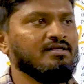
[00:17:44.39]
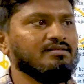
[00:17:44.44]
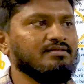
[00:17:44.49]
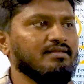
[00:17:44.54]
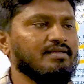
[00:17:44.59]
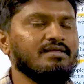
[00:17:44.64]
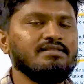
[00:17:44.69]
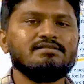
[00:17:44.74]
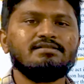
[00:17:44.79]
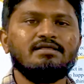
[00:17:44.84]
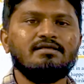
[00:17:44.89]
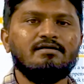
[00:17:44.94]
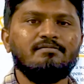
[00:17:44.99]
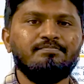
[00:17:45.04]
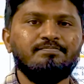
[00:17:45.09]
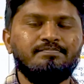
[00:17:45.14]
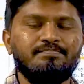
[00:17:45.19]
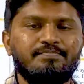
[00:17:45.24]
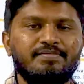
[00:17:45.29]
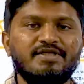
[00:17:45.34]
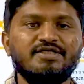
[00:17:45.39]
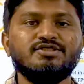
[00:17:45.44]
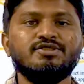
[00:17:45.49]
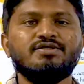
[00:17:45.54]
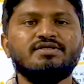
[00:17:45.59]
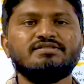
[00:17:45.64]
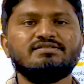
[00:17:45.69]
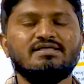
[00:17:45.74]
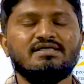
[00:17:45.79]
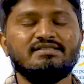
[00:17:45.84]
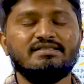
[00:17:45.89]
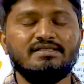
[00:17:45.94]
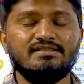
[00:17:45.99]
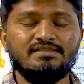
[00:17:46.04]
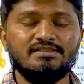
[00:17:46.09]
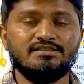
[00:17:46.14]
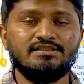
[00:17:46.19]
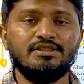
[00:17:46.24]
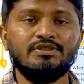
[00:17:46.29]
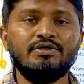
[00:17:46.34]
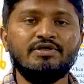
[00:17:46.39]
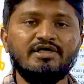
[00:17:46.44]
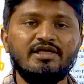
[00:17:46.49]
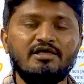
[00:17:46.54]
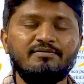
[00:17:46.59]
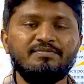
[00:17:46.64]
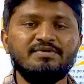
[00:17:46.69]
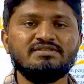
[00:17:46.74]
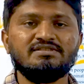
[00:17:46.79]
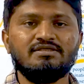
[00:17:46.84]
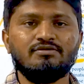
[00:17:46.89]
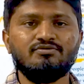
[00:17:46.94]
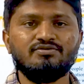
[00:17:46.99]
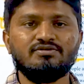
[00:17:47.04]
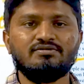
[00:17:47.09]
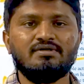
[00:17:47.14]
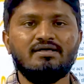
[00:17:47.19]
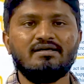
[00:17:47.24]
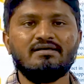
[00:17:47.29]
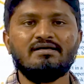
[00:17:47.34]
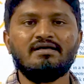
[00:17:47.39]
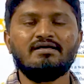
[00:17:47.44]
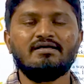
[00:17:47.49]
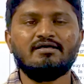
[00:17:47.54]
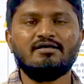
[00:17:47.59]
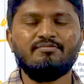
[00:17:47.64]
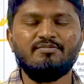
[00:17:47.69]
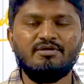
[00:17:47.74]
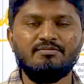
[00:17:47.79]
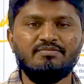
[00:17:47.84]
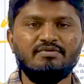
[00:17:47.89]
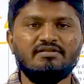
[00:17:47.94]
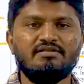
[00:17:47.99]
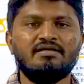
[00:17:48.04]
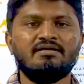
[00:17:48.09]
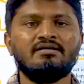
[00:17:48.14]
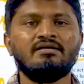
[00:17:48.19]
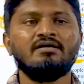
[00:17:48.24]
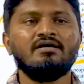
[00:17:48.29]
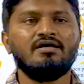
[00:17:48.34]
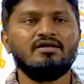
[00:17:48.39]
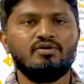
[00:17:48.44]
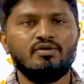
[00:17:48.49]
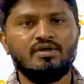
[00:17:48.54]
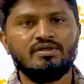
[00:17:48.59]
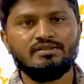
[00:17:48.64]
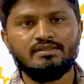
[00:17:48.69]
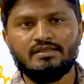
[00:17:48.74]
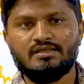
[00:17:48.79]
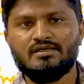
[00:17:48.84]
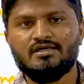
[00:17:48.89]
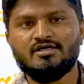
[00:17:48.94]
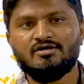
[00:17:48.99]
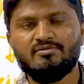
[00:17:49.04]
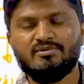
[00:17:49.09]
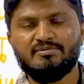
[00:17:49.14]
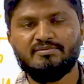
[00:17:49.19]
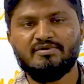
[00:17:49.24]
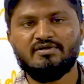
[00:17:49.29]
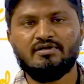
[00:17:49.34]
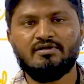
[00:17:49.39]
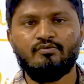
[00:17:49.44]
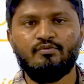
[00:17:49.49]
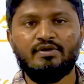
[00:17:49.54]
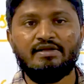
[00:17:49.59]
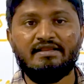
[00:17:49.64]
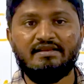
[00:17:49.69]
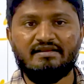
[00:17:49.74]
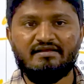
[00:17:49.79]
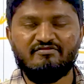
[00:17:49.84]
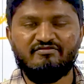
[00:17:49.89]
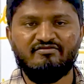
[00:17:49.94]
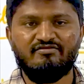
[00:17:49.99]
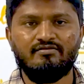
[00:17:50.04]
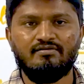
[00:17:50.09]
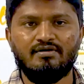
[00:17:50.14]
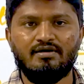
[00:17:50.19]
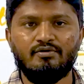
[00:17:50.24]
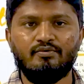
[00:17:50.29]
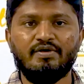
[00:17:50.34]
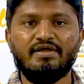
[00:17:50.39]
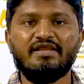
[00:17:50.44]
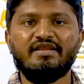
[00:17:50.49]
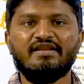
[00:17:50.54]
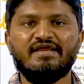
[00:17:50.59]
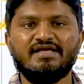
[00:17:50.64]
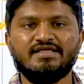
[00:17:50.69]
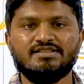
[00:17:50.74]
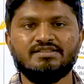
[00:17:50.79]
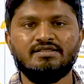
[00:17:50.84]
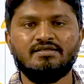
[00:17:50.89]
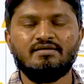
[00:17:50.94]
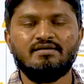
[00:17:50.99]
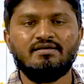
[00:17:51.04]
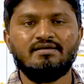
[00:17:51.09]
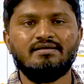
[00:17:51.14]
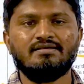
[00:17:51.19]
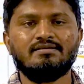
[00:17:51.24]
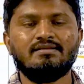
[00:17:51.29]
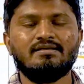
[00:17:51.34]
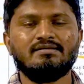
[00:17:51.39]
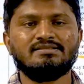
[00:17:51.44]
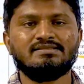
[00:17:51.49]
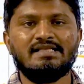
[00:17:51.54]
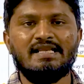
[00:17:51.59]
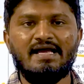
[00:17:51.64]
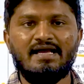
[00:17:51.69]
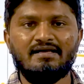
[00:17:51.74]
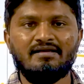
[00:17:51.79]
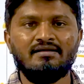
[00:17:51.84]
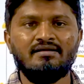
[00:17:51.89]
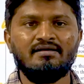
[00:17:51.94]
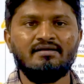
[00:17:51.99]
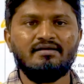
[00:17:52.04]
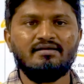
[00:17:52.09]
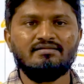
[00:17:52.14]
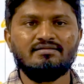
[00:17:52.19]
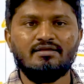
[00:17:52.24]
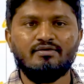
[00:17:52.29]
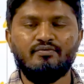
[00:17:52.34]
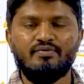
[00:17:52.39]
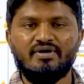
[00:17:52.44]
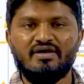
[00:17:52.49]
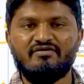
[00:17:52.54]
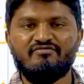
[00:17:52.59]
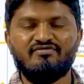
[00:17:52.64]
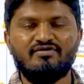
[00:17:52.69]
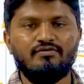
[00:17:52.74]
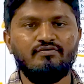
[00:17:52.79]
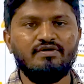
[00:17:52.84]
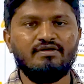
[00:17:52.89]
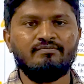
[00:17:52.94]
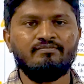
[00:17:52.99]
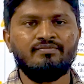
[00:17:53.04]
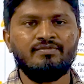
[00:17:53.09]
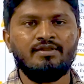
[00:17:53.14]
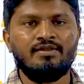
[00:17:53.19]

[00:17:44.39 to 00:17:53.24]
There is a prejudice, there is a stereotype in South Karnataka people that North Karnataka people are very rough or very rash in their slang, in their way of living.